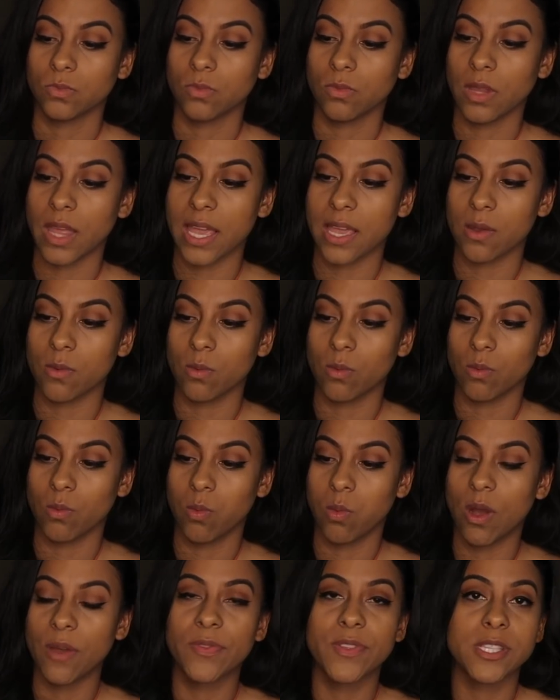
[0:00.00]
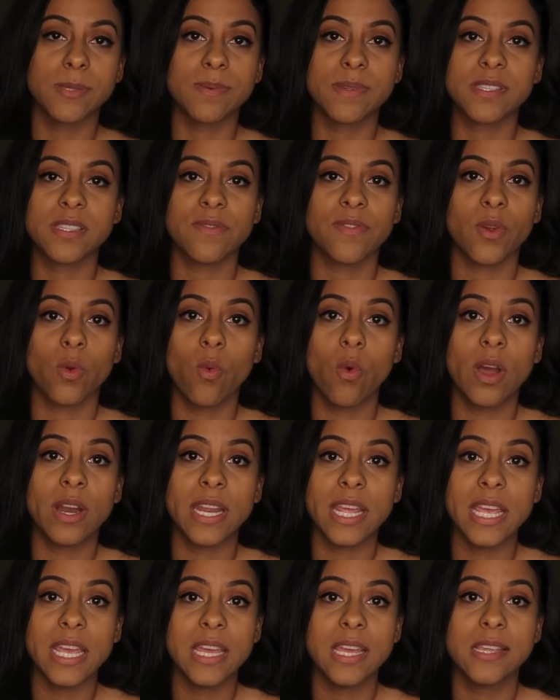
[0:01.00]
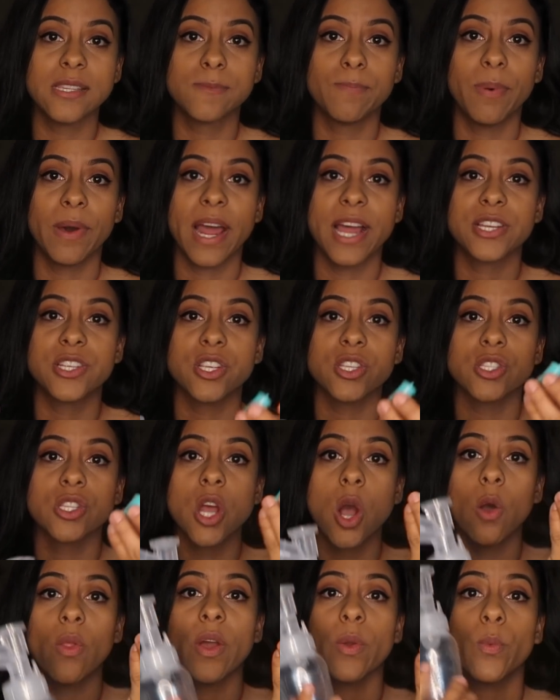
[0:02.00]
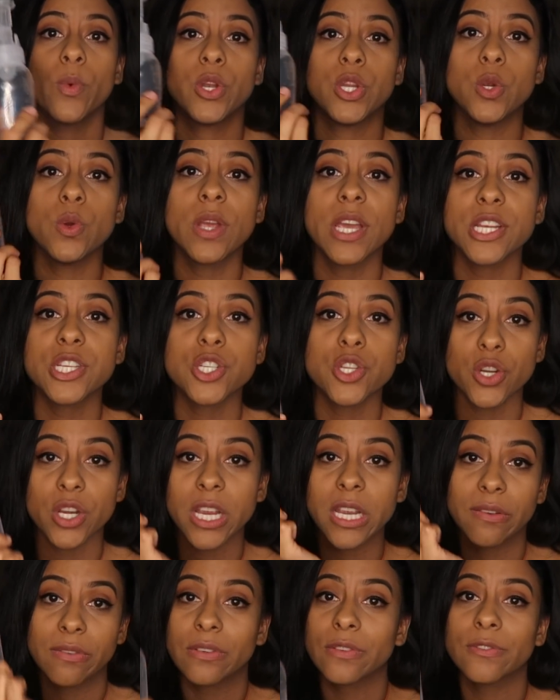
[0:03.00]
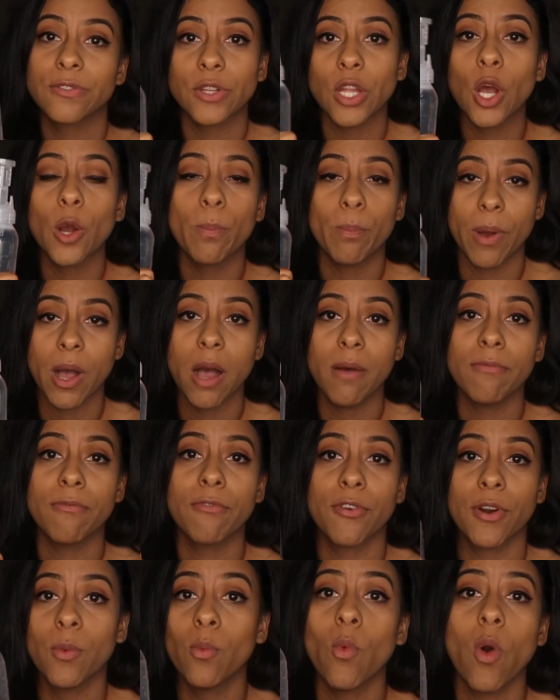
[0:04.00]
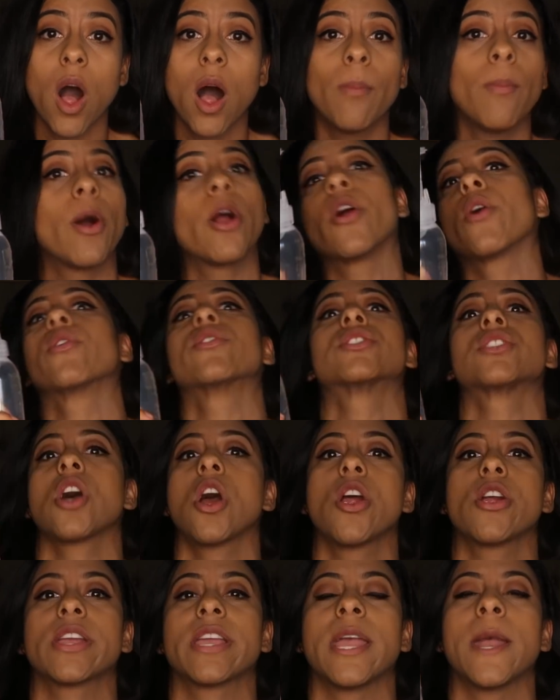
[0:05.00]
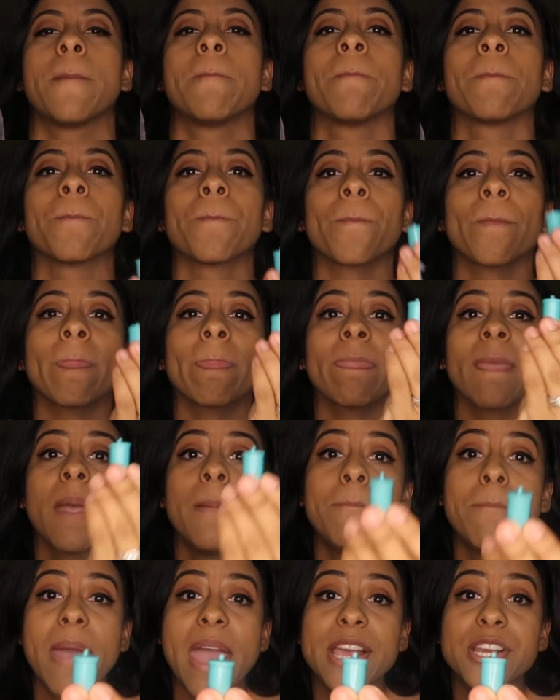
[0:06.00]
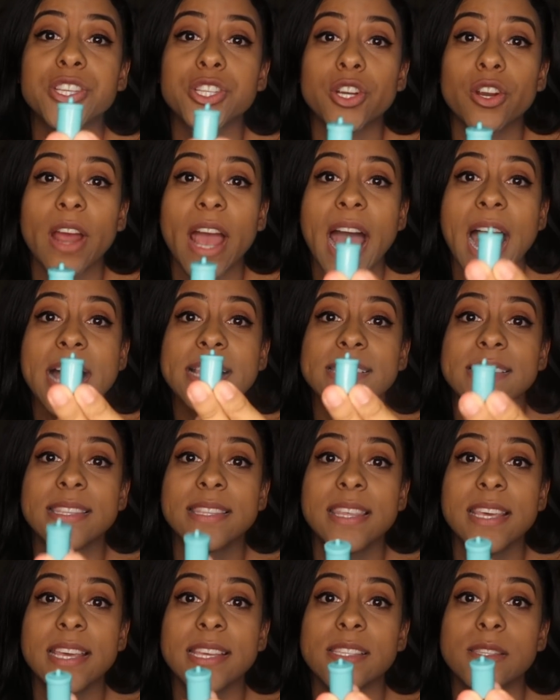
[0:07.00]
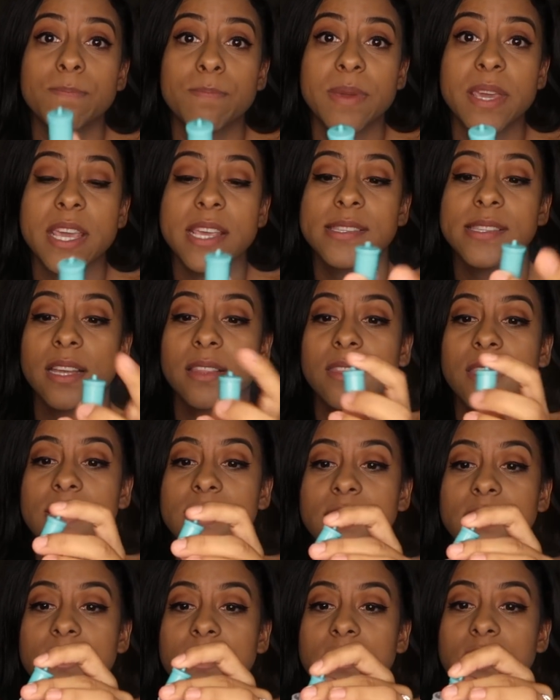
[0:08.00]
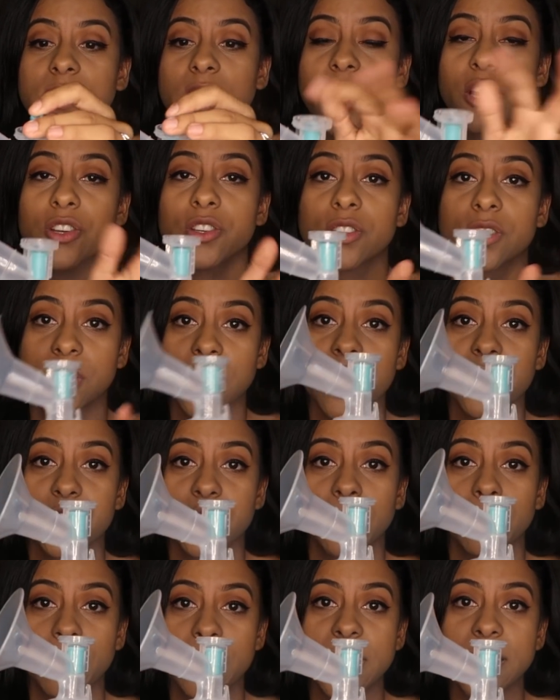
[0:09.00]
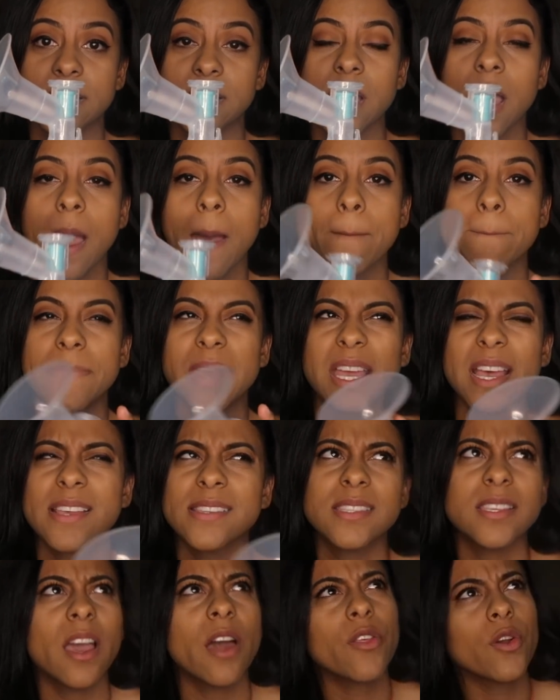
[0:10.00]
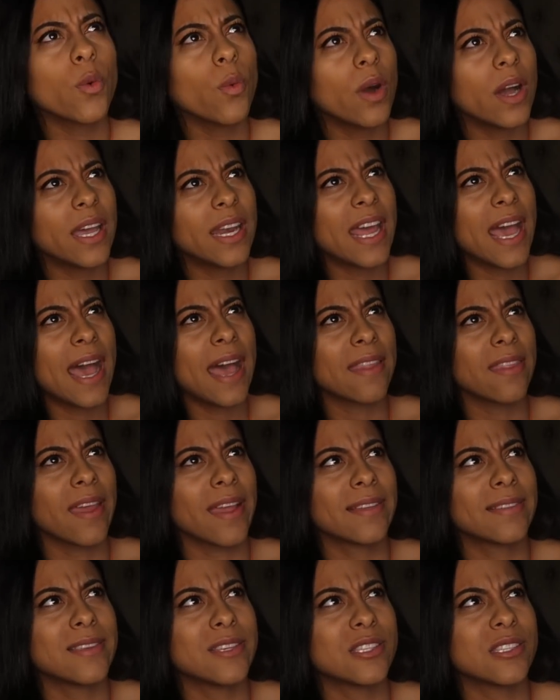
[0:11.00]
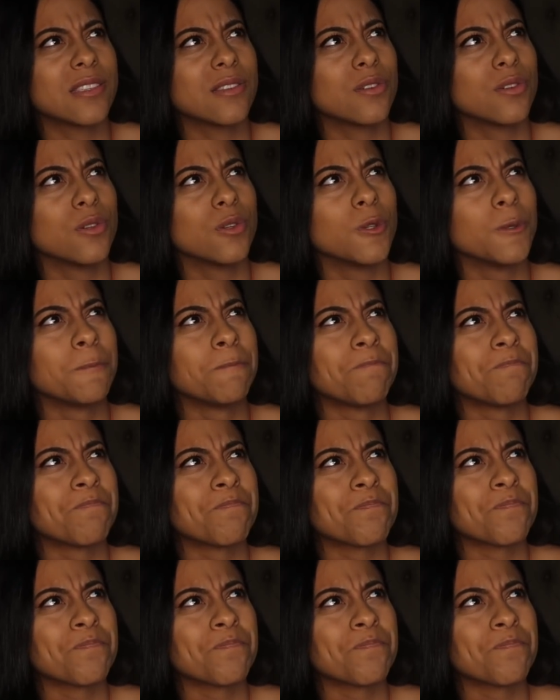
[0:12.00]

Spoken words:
like what the specific one is, but I just know that when you get your even flow pump from Walmart or Target, make sure it has this piece, like this is the suction piece, because the other one had like this little,